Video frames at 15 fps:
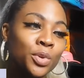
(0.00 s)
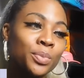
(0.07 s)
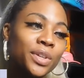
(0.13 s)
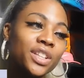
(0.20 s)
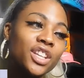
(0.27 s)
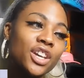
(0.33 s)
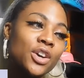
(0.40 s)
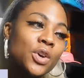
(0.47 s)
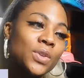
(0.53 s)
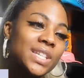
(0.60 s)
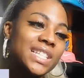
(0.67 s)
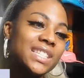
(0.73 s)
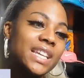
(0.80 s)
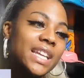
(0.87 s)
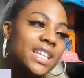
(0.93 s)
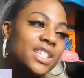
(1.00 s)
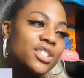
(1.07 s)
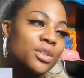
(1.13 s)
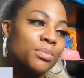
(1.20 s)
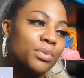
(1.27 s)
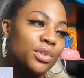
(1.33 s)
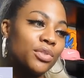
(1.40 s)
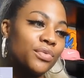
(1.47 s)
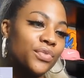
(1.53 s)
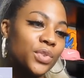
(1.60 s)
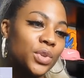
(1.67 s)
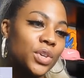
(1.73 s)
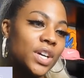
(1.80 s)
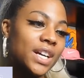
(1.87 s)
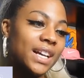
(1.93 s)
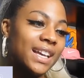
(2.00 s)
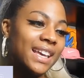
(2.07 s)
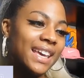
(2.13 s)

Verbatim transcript: But yo, these ladies are beautiful,